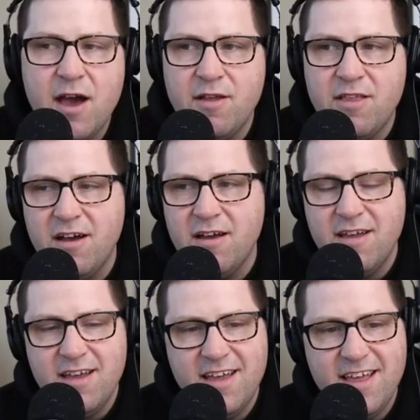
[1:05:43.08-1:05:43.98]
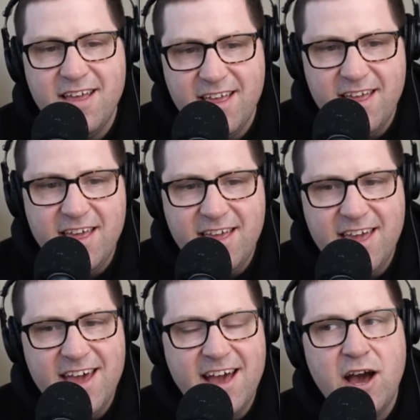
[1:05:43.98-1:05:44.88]
glad you said that. I'm
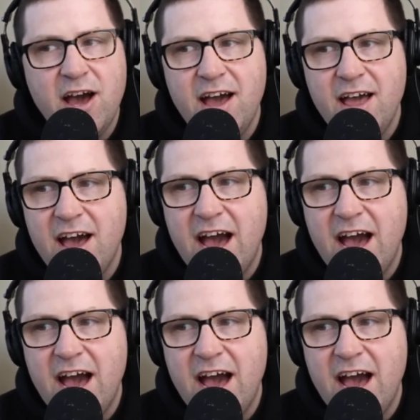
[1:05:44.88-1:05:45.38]
glad you said that.